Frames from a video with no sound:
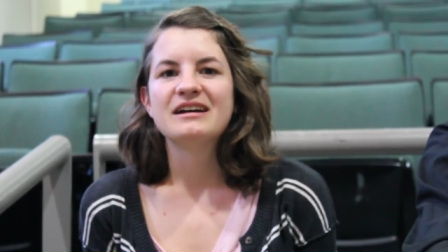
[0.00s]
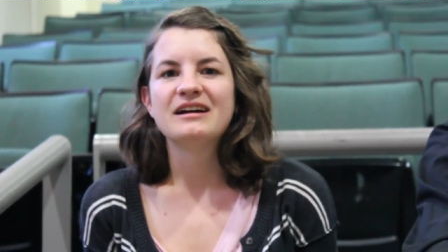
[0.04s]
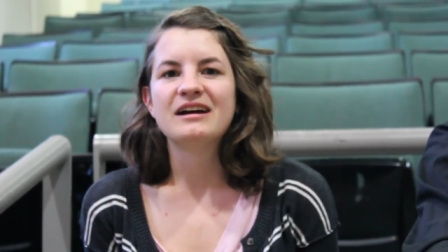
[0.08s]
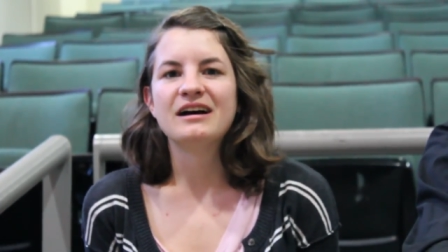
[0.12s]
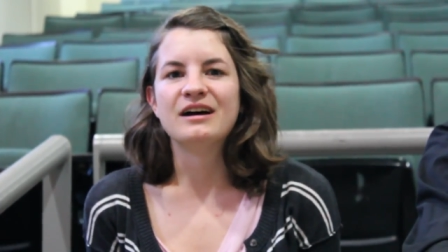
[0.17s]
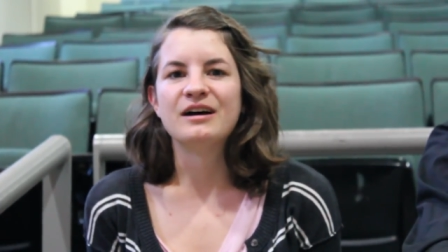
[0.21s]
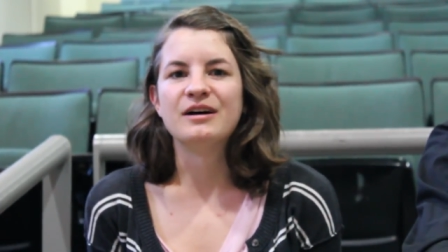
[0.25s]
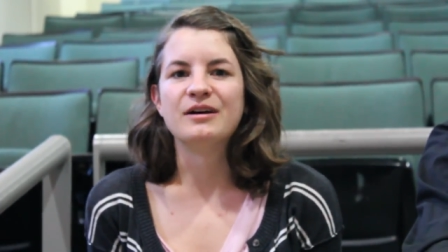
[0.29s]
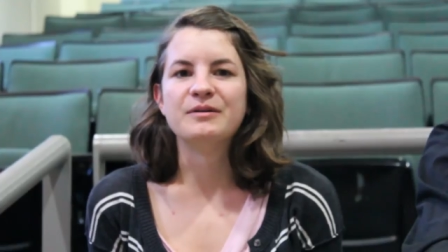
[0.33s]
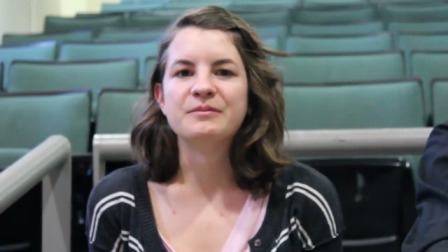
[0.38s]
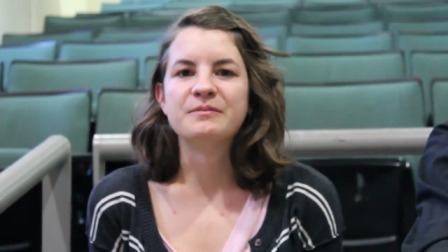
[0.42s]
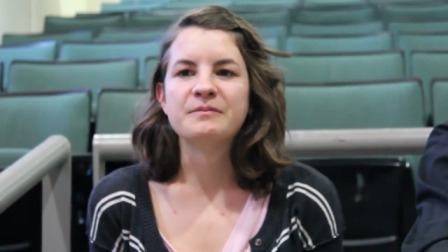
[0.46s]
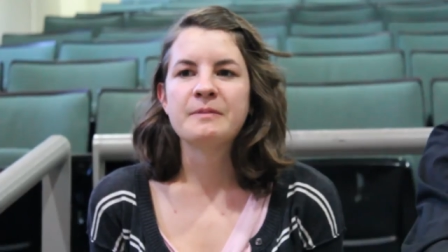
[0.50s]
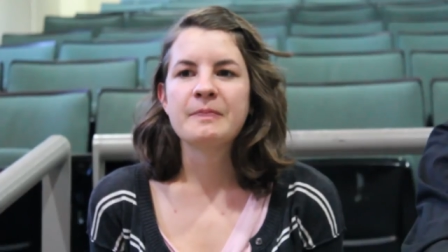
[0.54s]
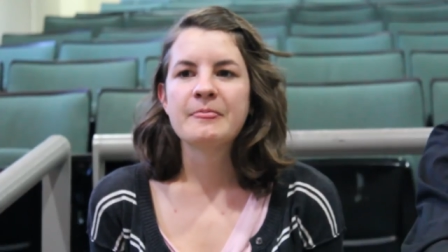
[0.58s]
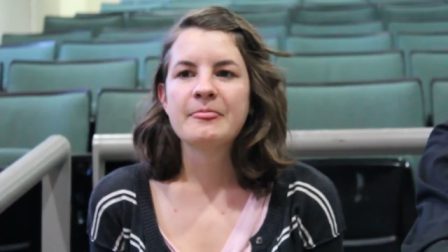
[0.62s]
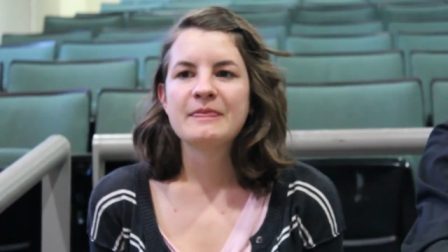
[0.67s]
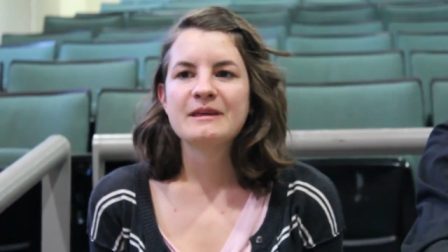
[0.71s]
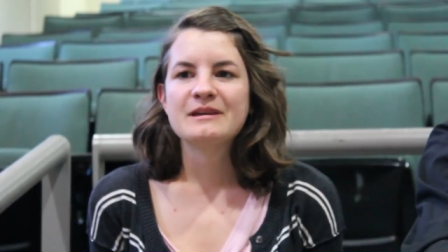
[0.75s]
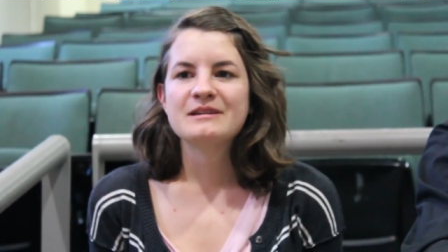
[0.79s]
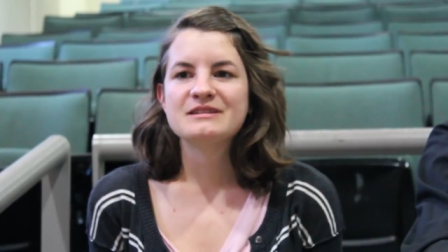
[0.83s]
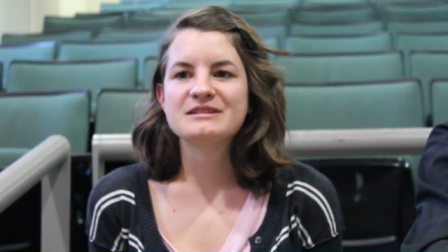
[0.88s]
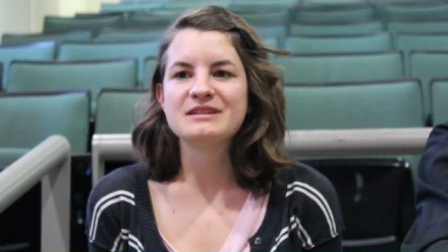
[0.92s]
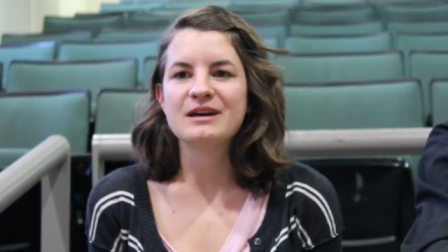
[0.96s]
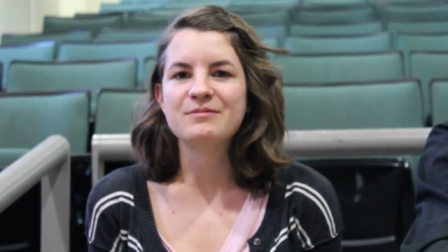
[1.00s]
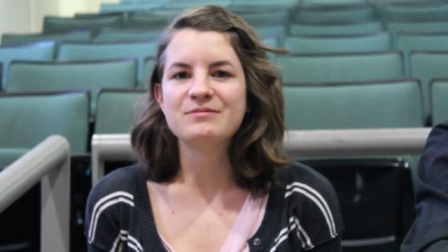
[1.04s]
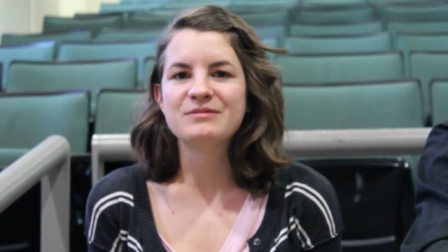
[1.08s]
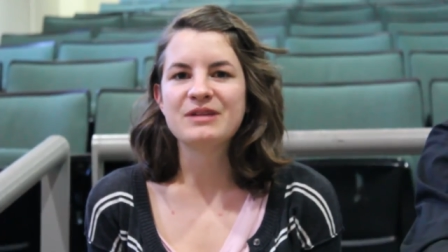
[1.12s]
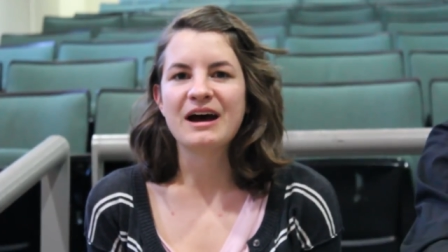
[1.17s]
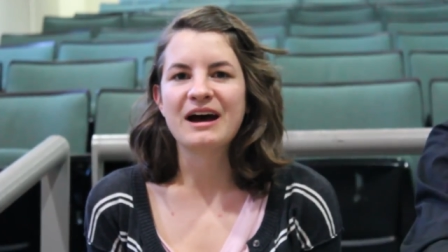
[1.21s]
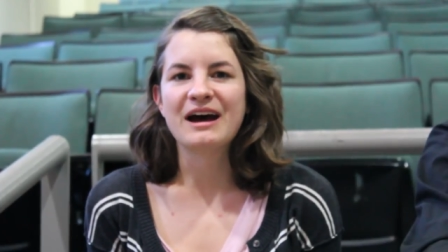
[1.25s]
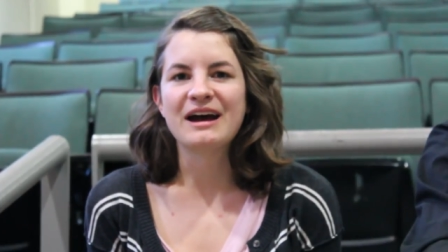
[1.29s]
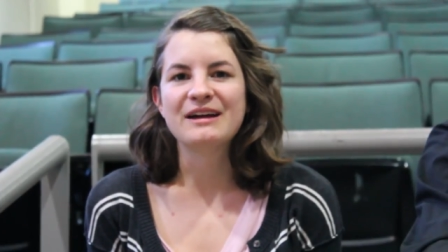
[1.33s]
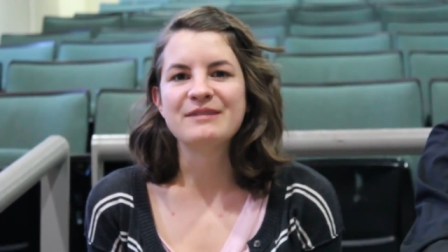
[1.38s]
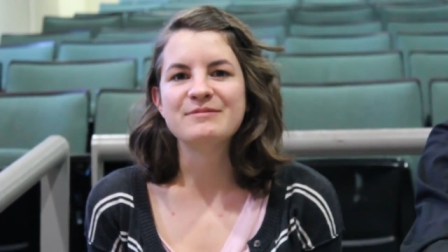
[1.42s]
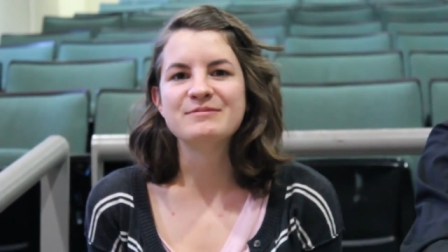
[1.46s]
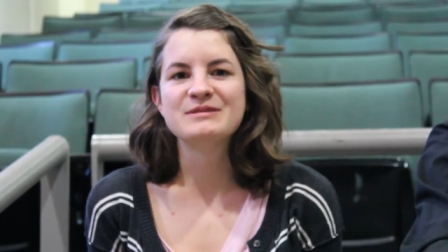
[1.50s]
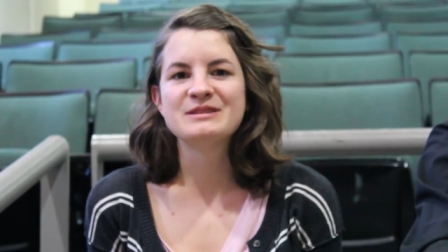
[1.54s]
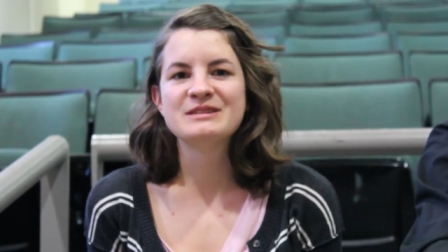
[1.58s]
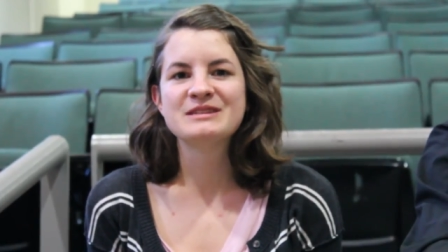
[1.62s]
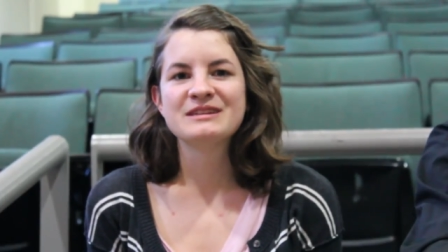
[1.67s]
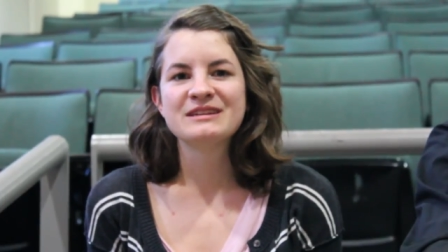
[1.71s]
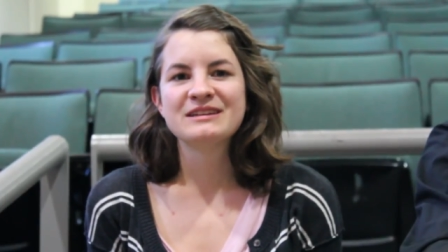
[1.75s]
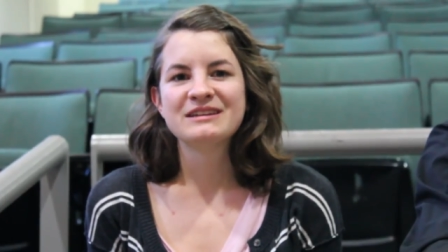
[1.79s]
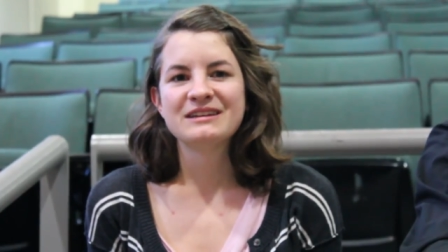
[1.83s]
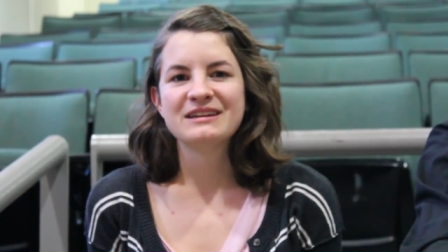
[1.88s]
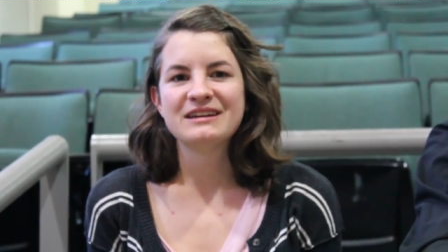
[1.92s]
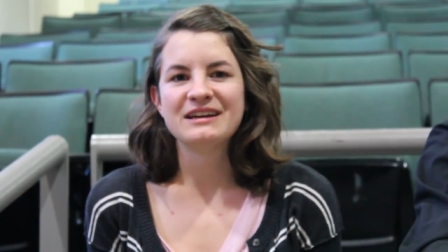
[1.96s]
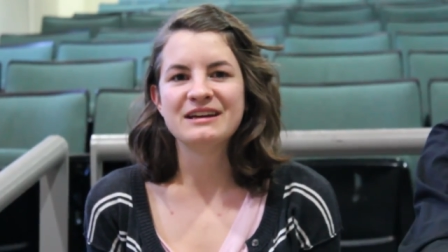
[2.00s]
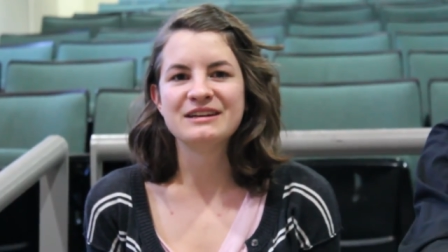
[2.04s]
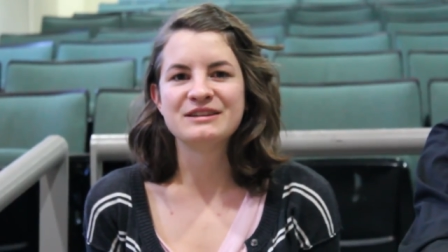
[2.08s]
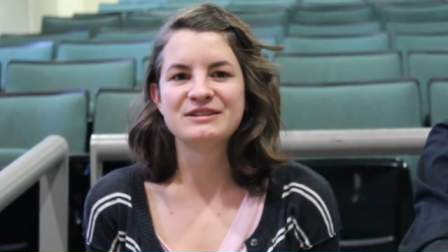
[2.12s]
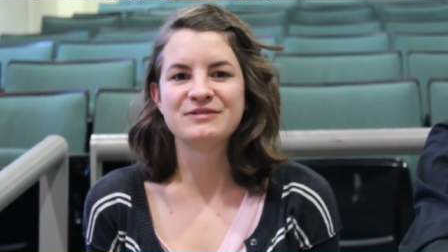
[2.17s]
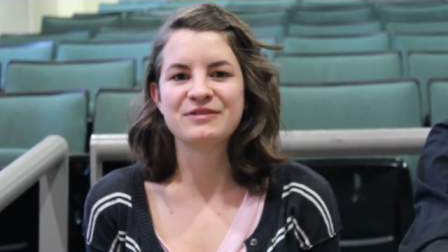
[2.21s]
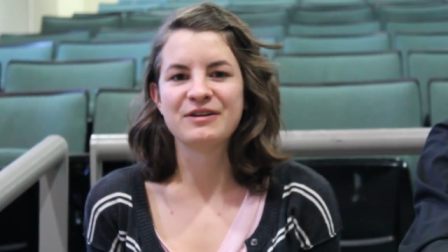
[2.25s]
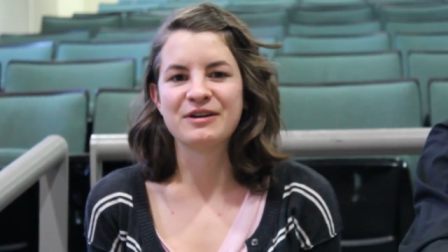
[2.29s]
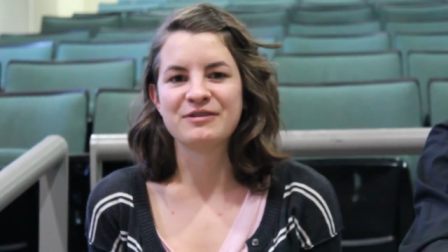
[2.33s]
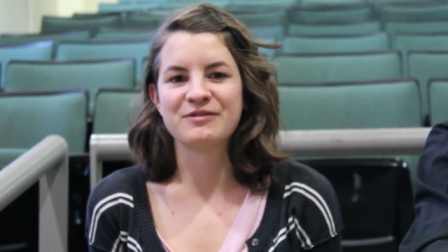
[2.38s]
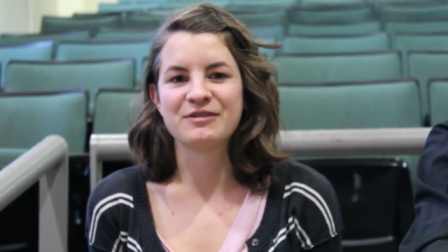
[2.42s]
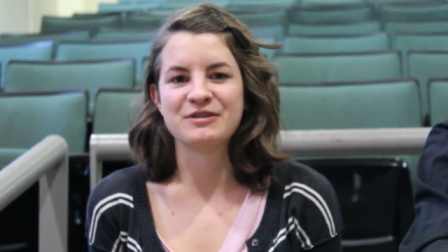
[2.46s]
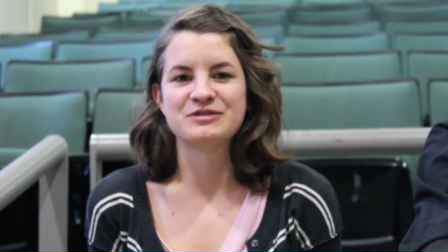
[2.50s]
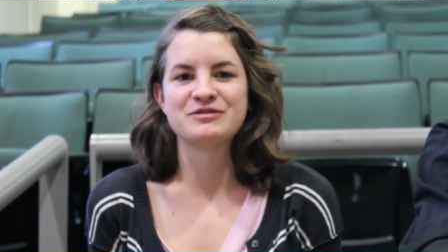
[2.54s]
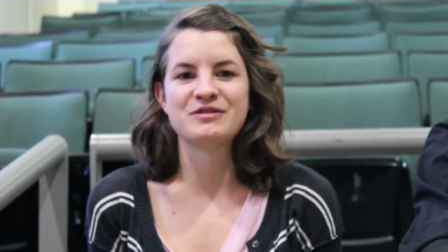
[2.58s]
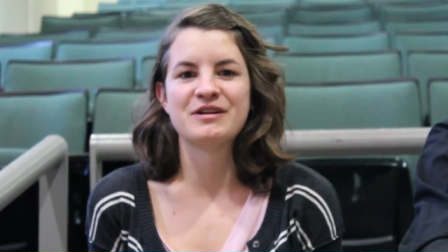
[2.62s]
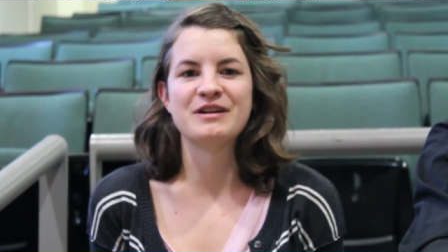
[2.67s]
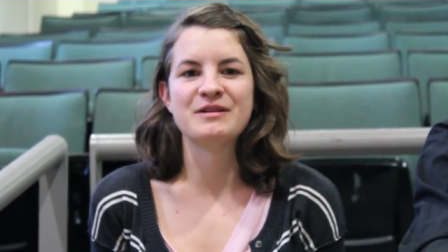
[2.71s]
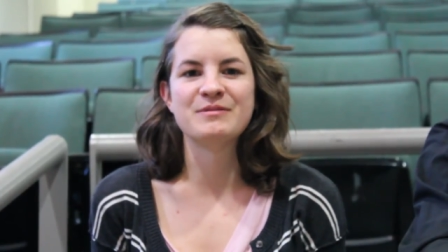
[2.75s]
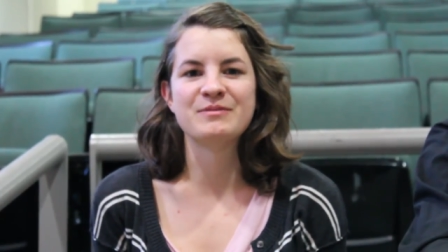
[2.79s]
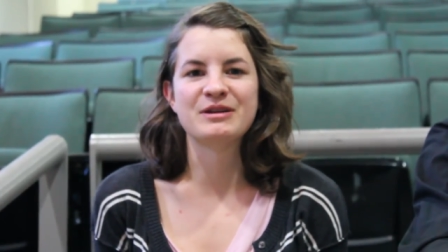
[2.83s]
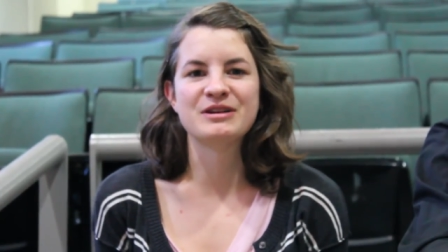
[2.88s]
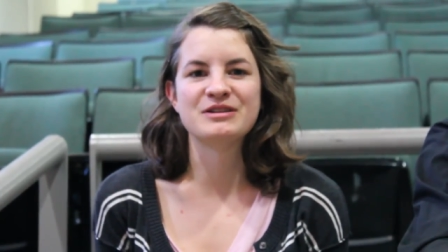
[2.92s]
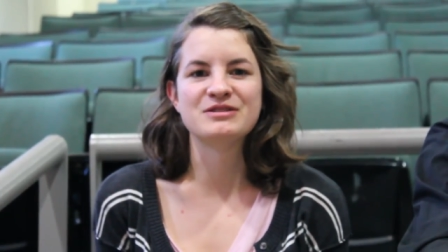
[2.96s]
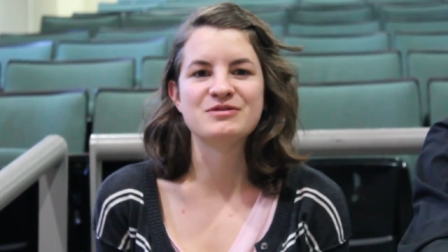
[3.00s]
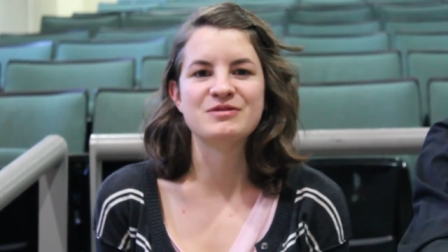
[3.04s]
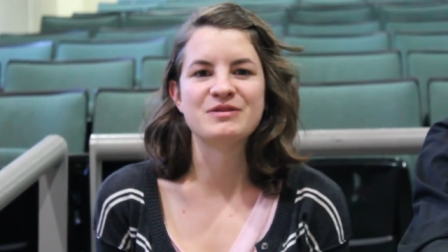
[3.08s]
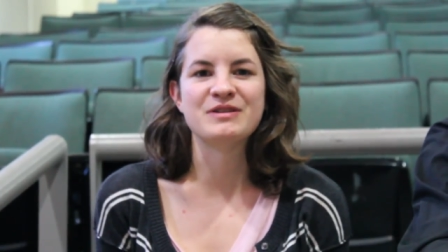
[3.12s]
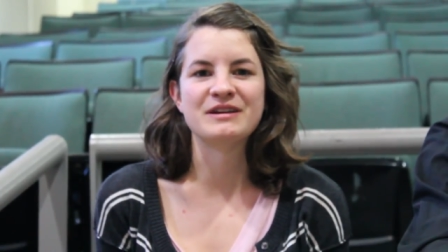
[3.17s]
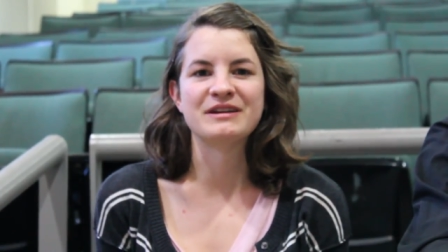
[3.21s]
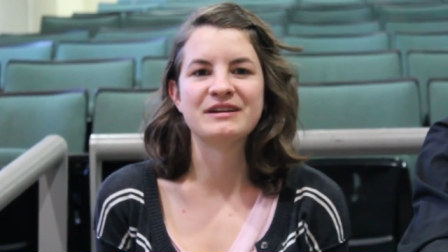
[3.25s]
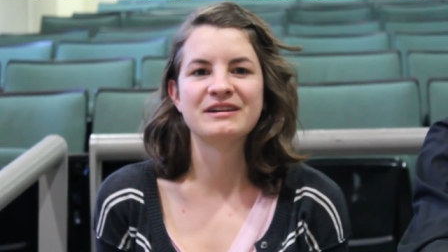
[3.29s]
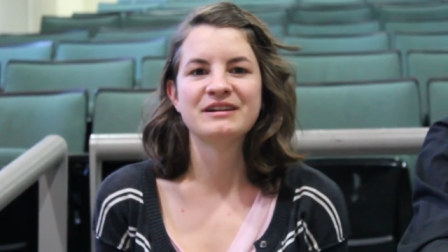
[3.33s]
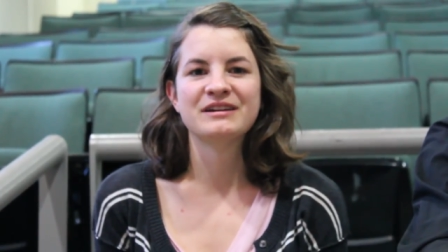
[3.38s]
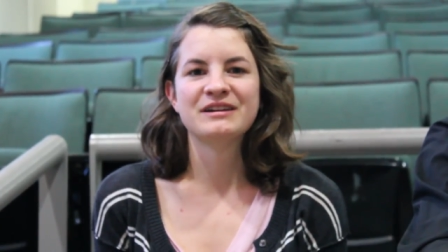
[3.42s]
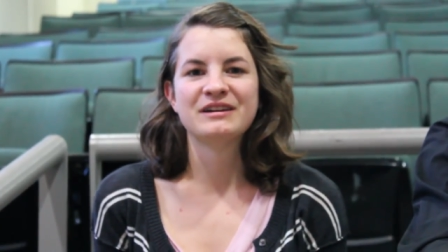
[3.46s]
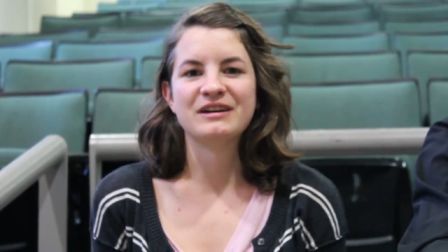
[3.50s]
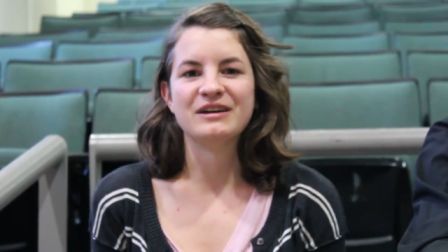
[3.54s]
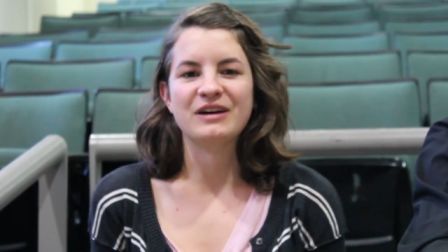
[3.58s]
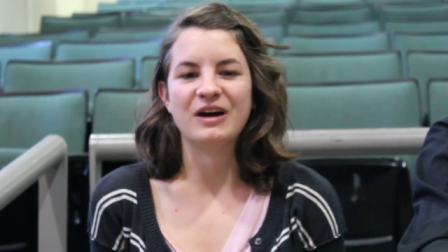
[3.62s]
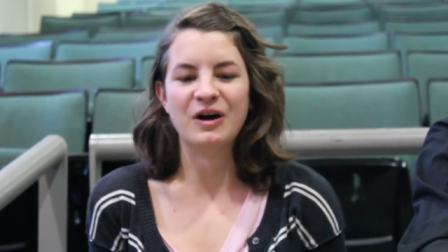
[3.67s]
Um, sometimes it's very frustrating because you think,